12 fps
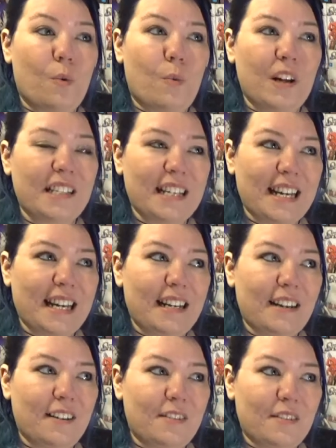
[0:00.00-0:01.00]
Once
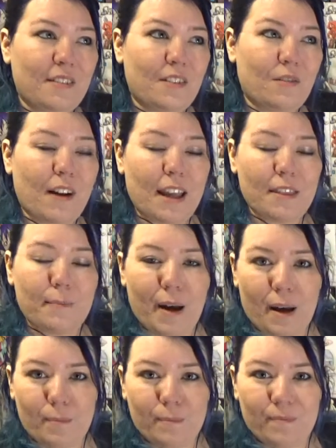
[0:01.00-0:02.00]
again, around the
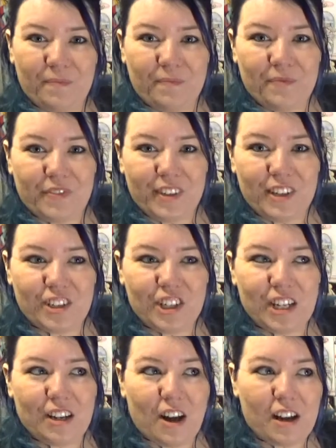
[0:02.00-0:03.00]
bum
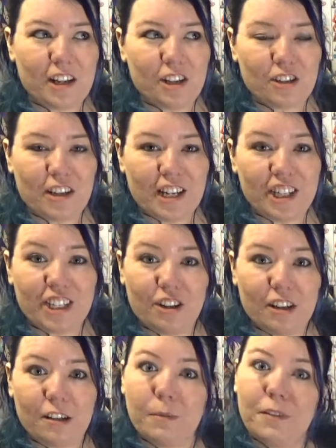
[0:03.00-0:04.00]
she kind of looks like she's got
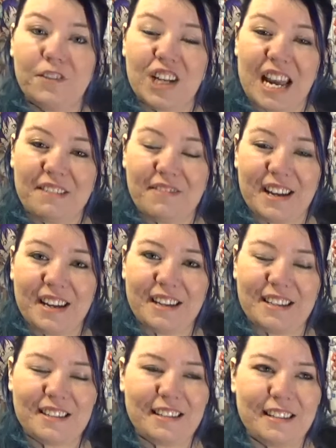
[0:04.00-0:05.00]
a little bit of chafing.
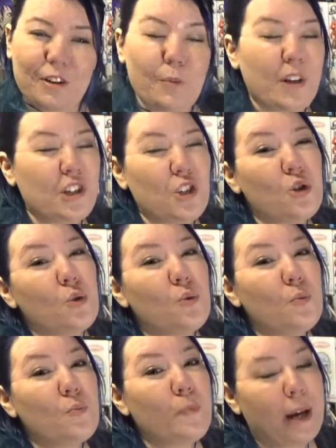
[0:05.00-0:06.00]
It's a little bit too
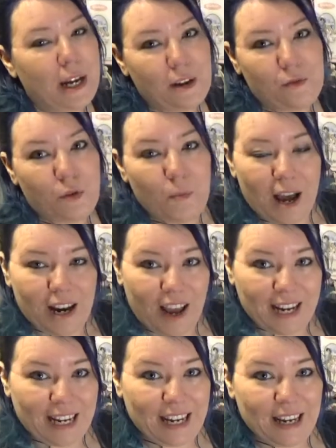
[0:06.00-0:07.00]
pink for my
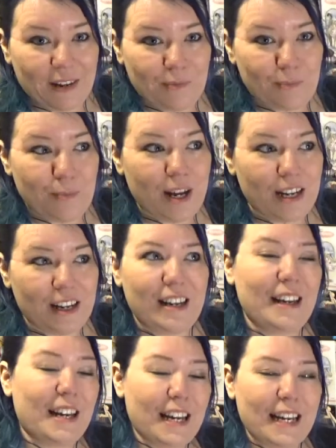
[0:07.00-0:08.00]
liking, but
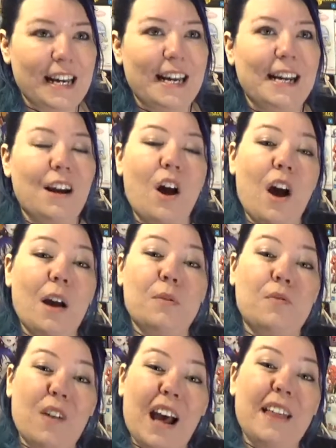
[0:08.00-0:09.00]
again I
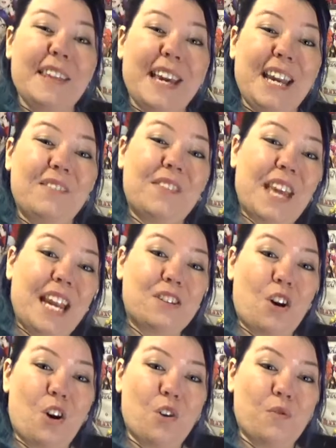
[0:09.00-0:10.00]
would rather have that
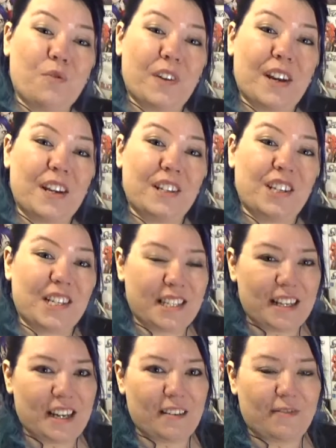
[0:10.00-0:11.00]
over
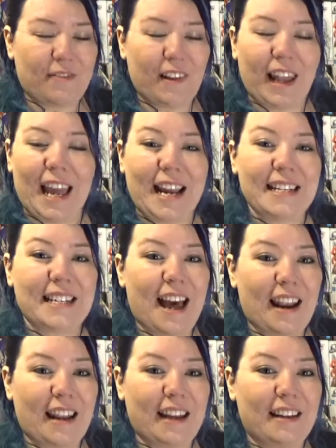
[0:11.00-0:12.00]
just a flat
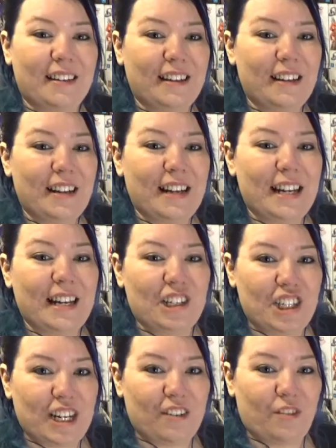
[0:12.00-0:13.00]
colour
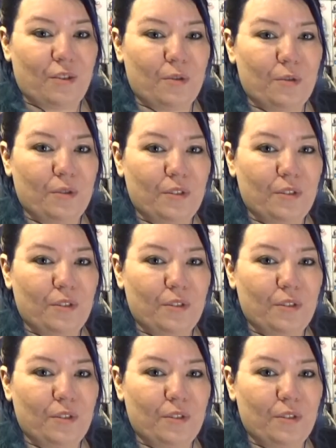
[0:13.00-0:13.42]
in general.